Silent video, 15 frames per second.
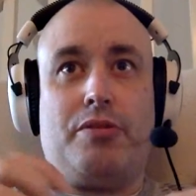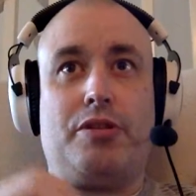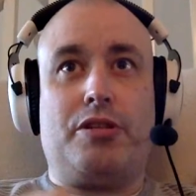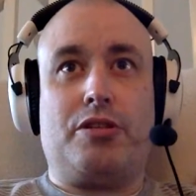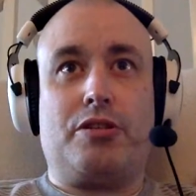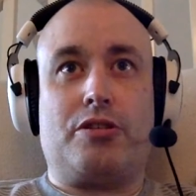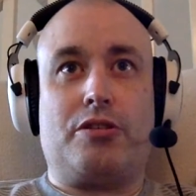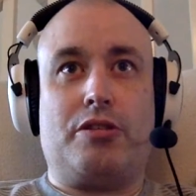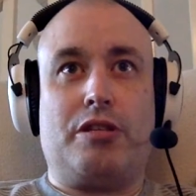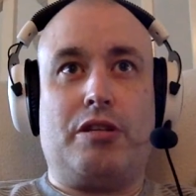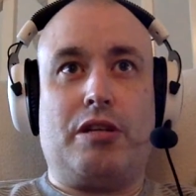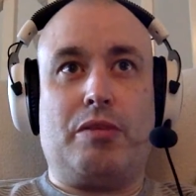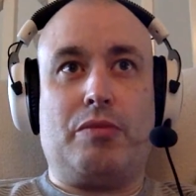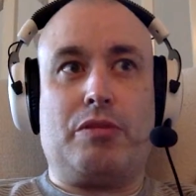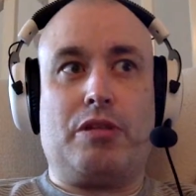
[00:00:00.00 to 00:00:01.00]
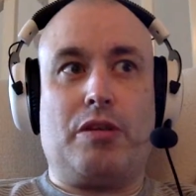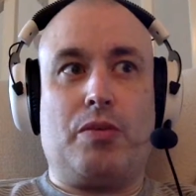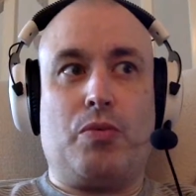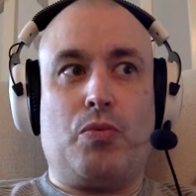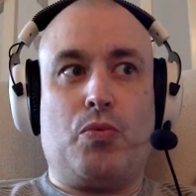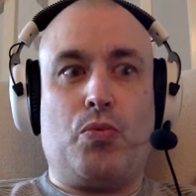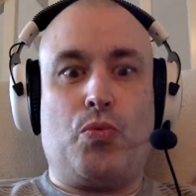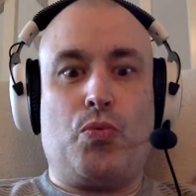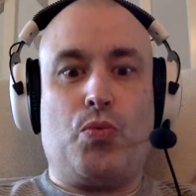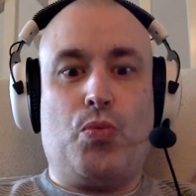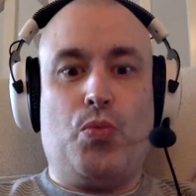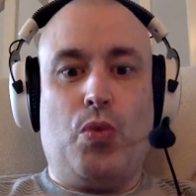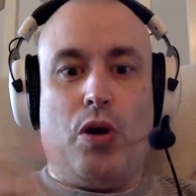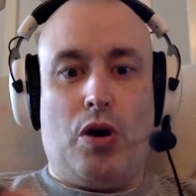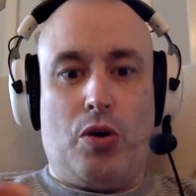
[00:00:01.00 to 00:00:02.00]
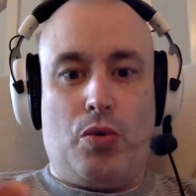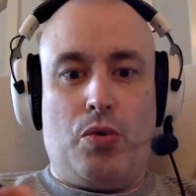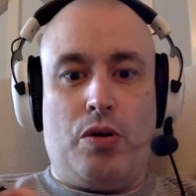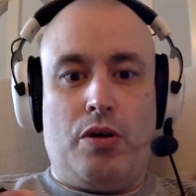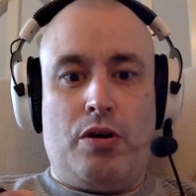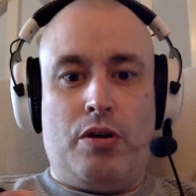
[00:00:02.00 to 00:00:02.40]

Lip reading: they just suddenly was like, whoa.